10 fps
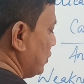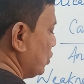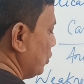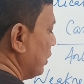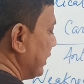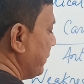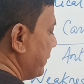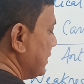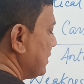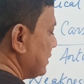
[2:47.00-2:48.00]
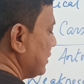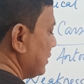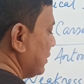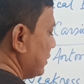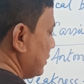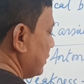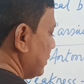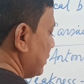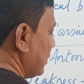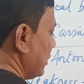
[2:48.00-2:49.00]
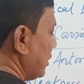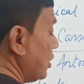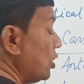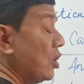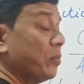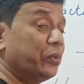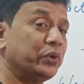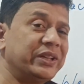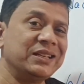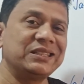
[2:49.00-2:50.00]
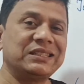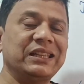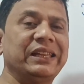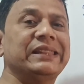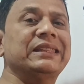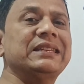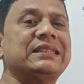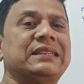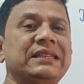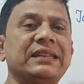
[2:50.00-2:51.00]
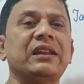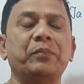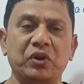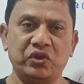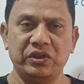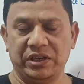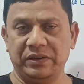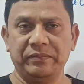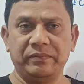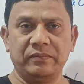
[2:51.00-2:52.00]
So what happens? Brutus in this sees an opportunity.